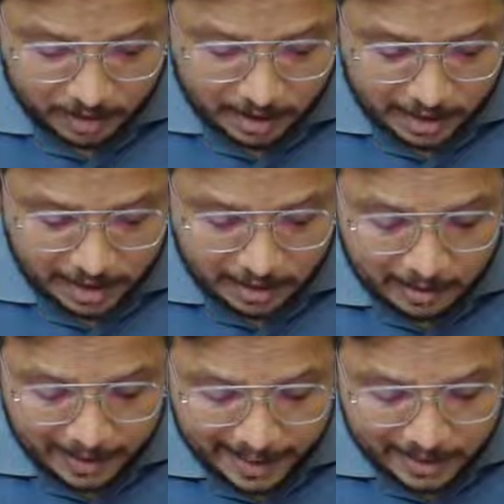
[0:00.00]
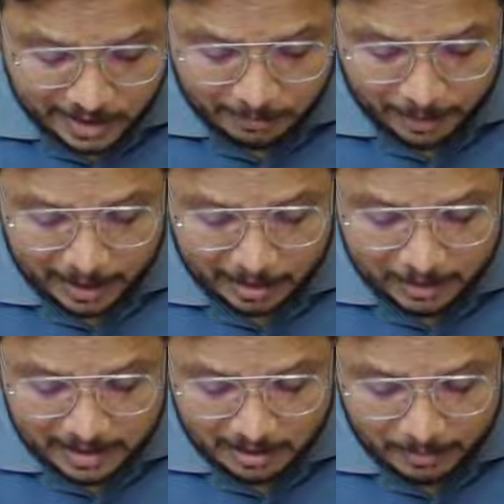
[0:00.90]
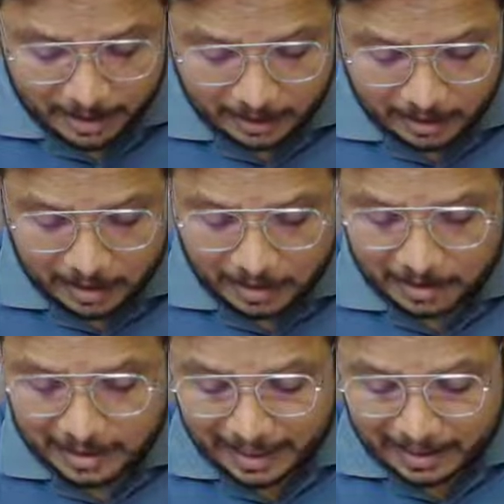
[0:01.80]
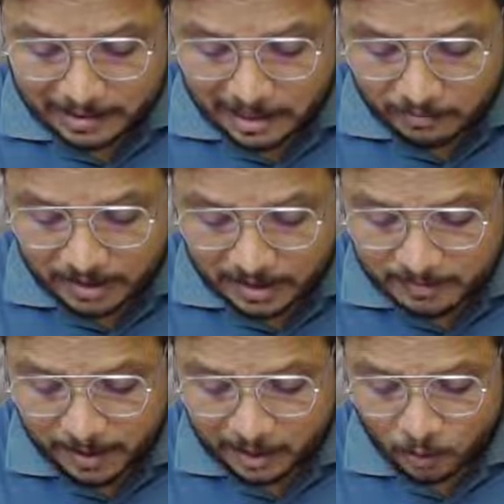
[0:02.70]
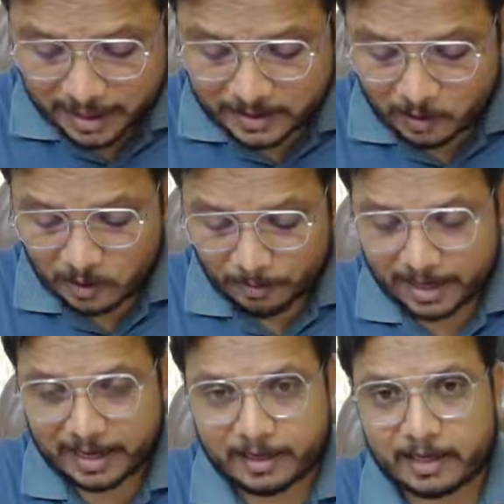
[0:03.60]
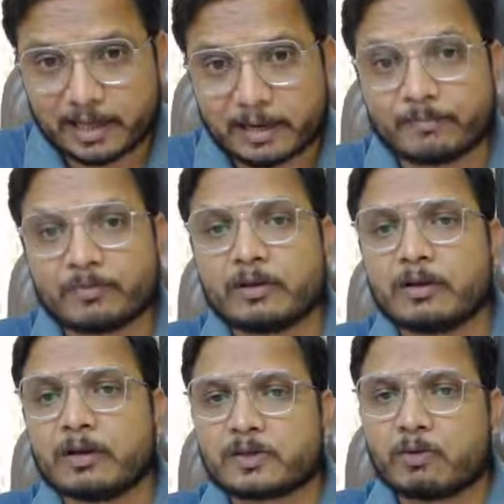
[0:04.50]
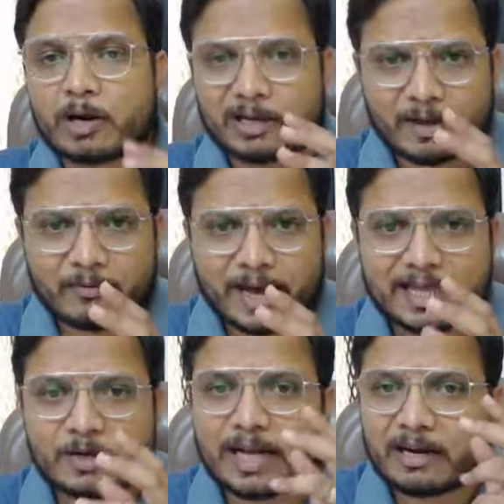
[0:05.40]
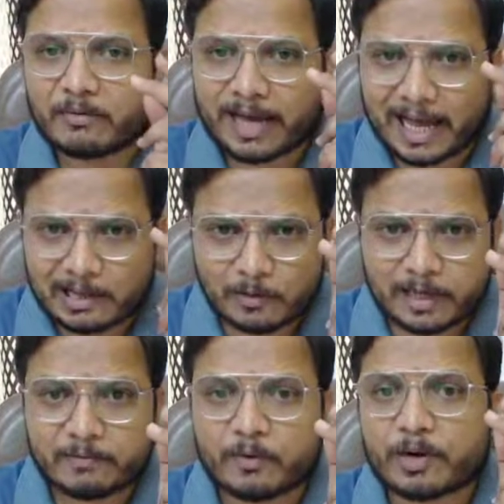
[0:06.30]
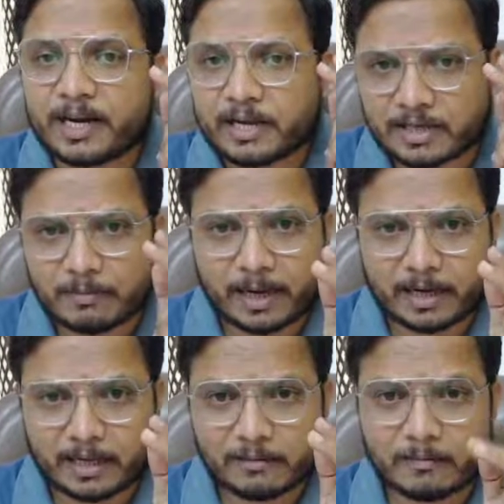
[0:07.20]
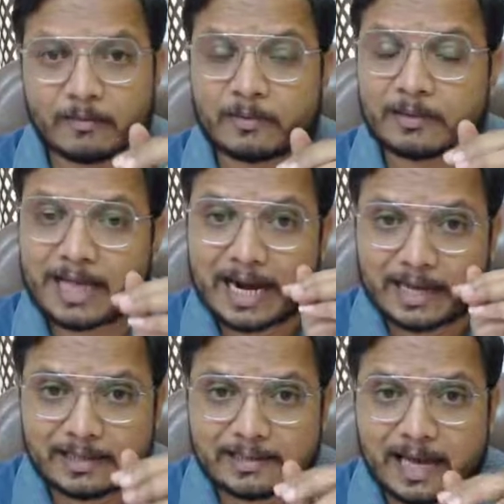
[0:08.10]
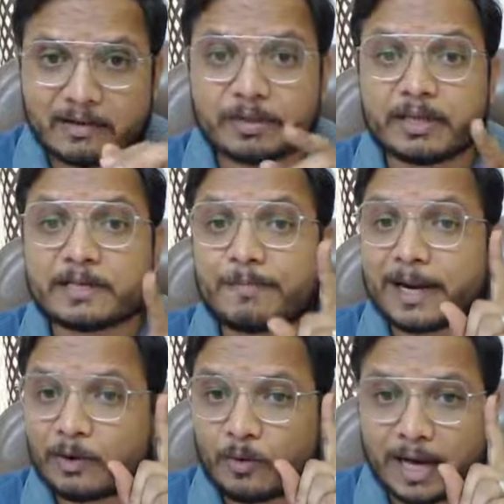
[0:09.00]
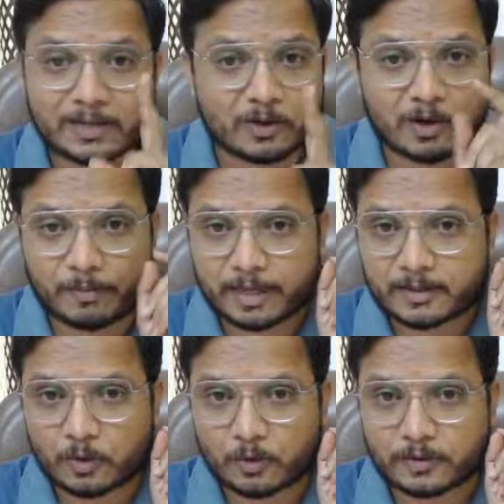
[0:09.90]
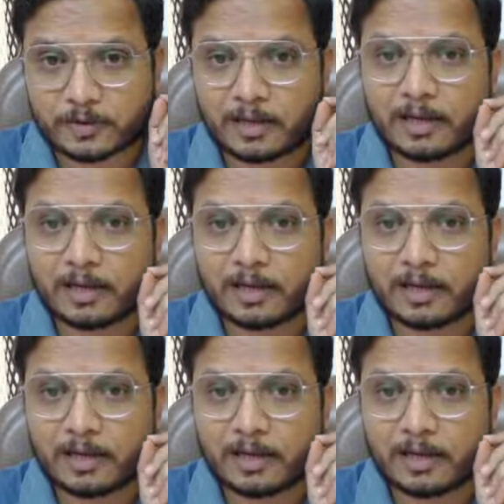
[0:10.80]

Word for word: Here radiation pattern measurement that is done with respect to isotropic antenna so whatever value that we calculate for radiation pattern that is there with respect to isotropic source.